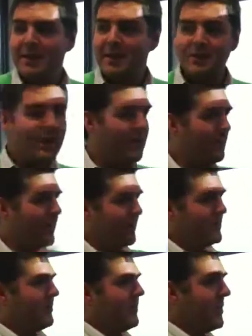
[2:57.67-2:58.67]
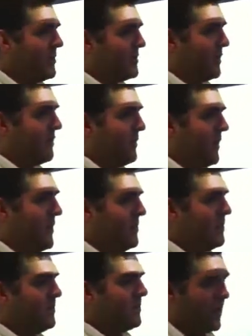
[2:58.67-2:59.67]
You take a picture of it using a
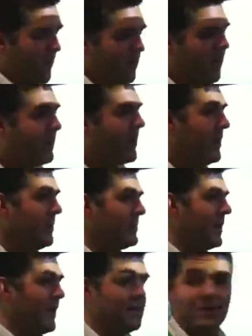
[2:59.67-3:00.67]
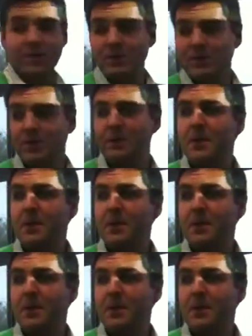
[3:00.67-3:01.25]
phone, QR code takes you to